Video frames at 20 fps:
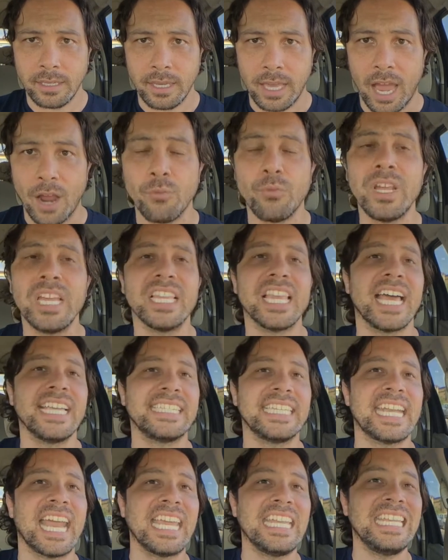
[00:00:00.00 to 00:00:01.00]
I realize
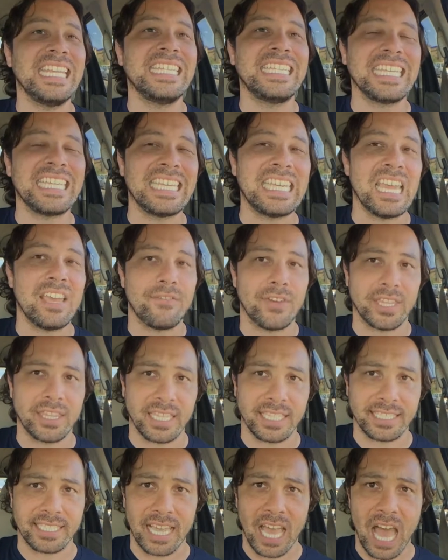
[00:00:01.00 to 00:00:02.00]
that I need to give it
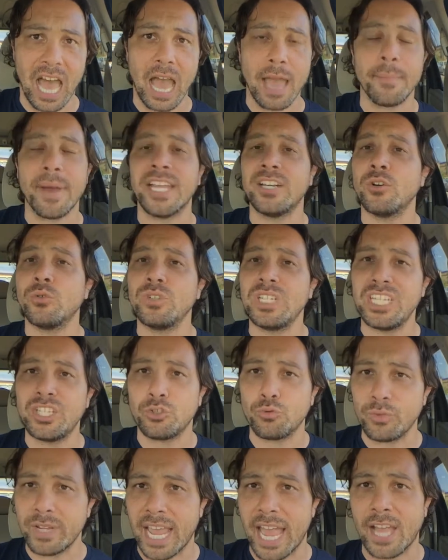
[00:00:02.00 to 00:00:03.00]
the time. I don't need
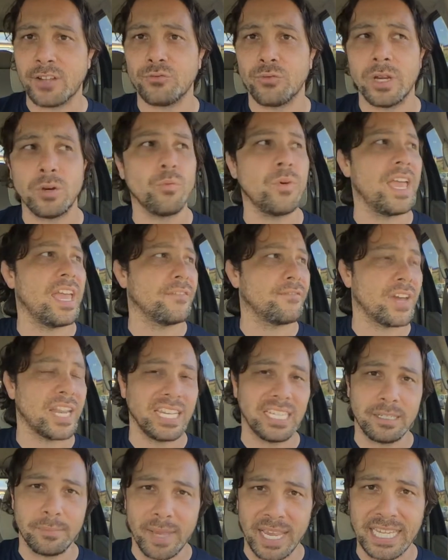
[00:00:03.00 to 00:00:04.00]
to react right away. If I
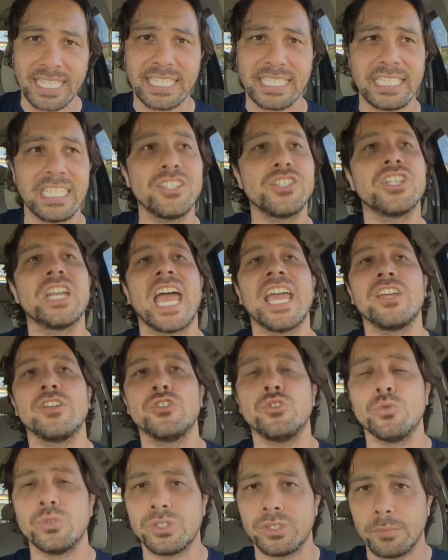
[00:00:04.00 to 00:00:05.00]
need to make a decision, I can
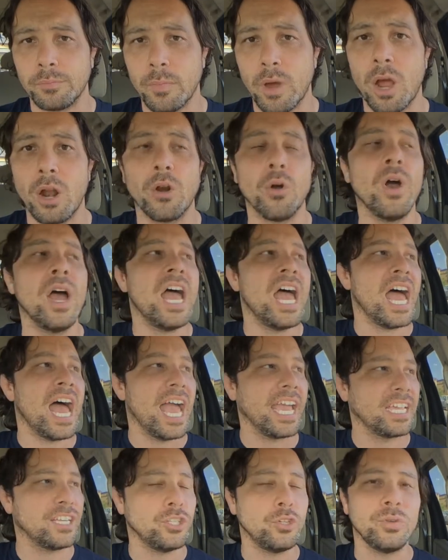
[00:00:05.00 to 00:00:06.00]
do it tomorrow.
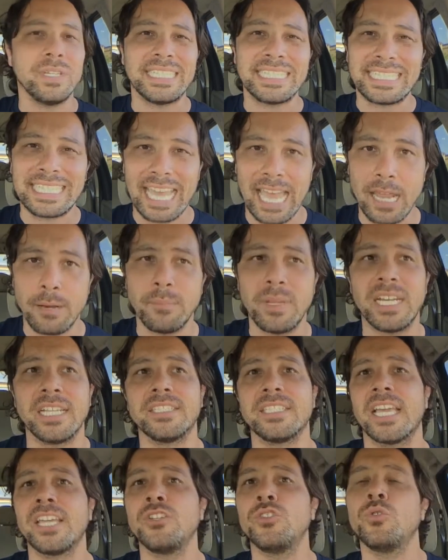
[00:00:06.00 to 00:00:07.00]
I can do it in 10
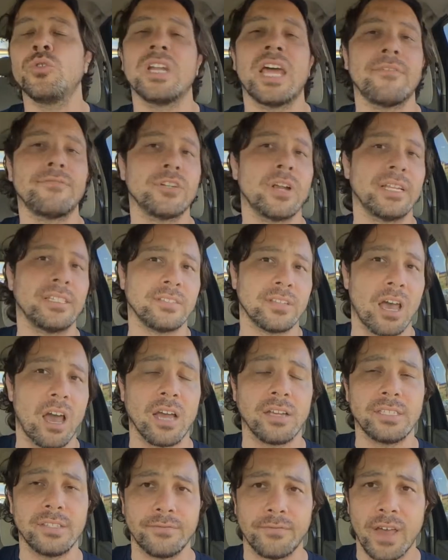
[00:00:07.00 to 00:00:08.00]
minutes. I can do it after I
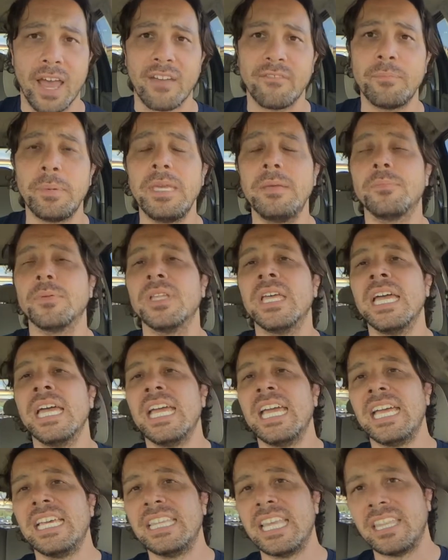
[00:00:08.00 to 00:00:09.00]
talk to 5 people.
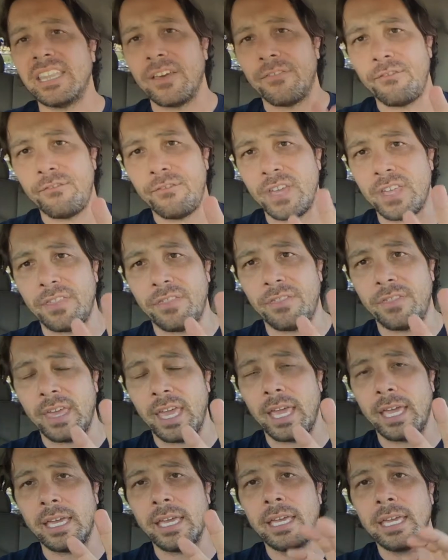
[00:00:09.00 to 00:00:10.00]
And then the fifth
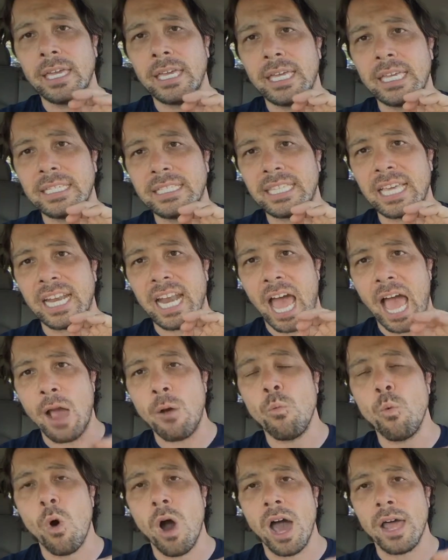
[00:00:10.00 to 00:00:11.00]
thing is that I
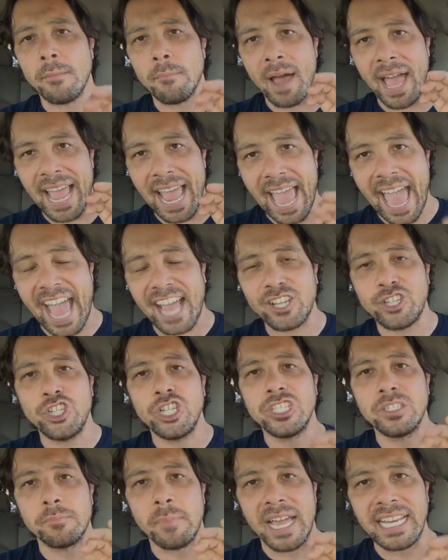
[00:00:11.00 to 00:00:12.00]
want my
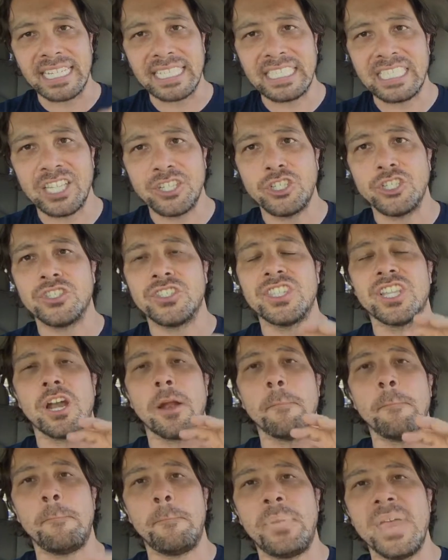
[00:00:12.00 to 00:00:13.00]
actions, my decisions that
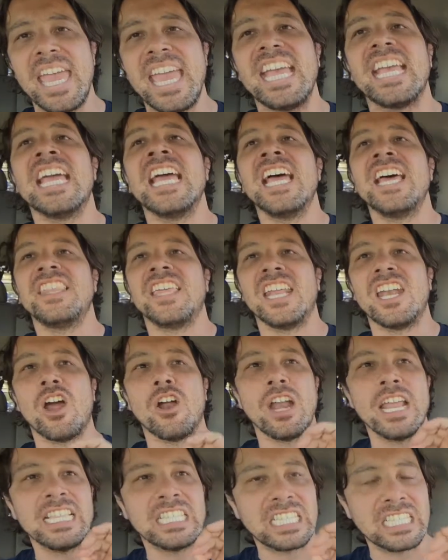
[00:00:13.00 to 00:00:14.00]
are big, that
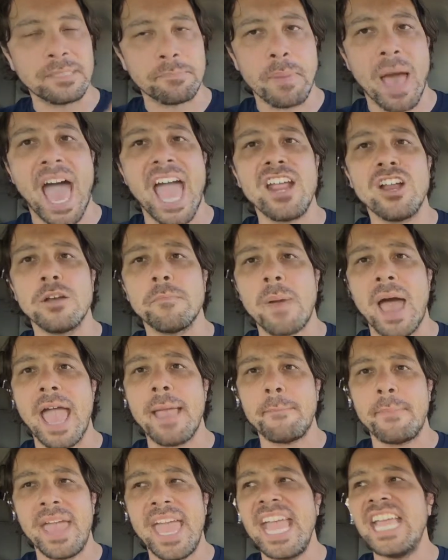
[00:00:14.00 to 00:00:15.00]
are inspired
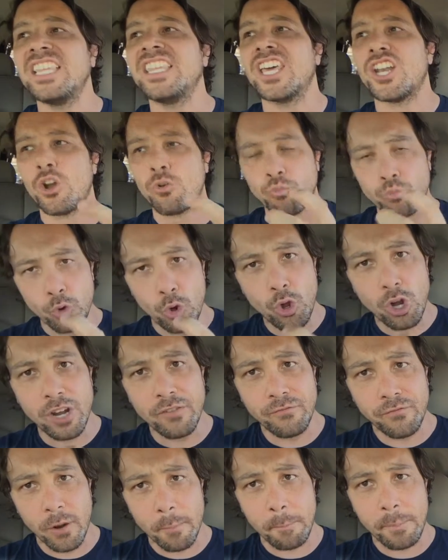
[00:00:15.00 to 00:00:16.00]
by pain, that are
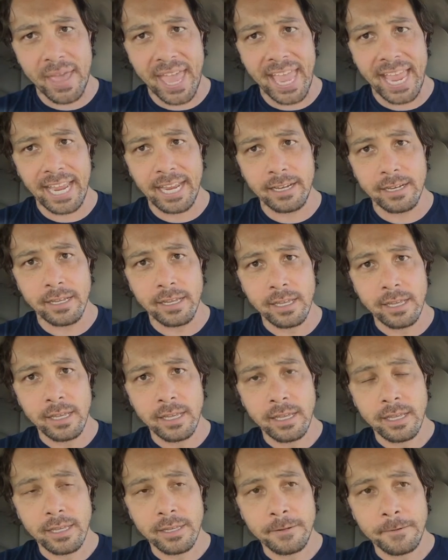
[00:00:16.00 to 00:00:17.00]
rooted from pain,
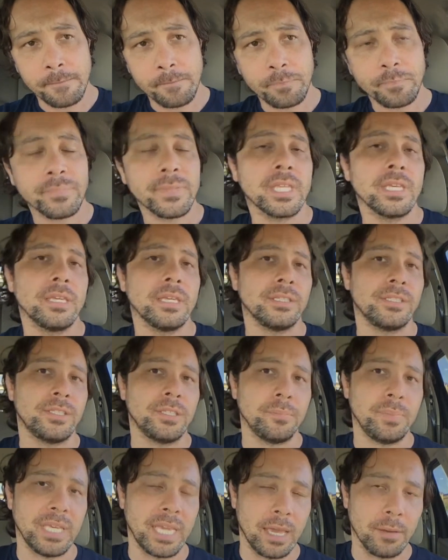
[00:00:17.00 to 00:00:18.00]
is
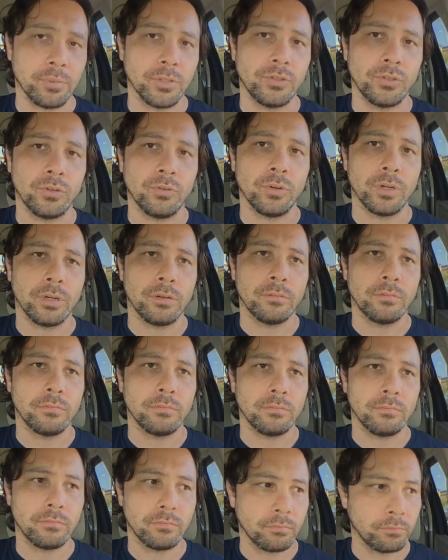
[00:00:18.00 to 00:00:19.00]
to be able to
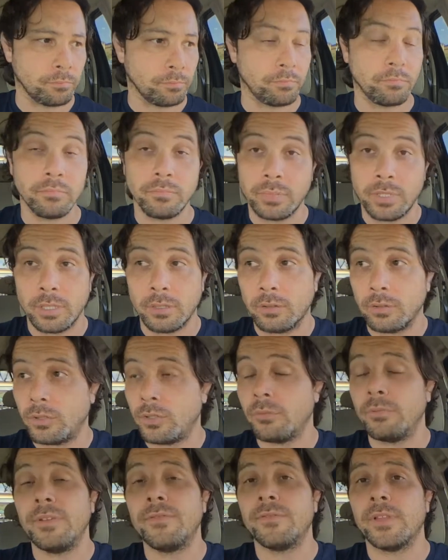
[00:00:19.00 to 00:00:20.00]

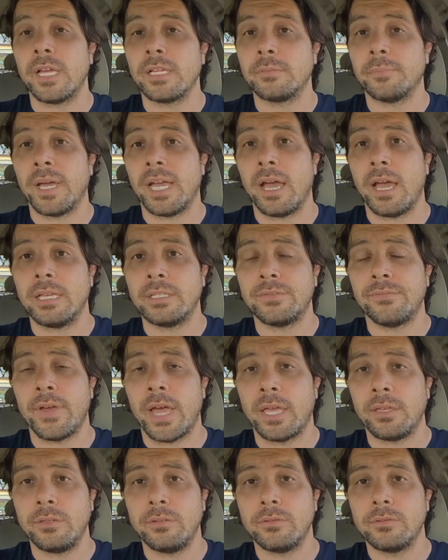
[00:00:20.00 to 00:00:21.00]
reflect my highest
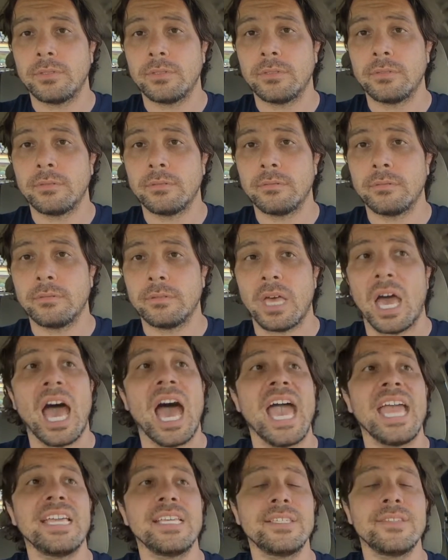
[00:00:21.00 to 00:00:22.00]
values,
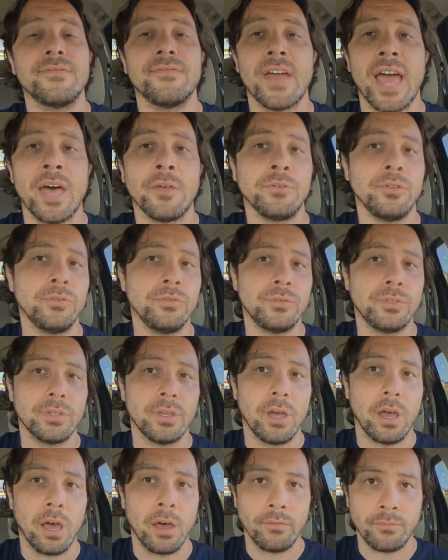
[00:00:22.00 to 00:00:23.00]
the highest values
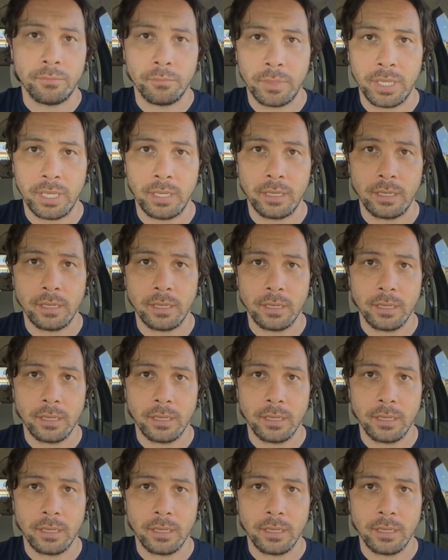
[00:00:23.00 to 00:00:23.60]
of me.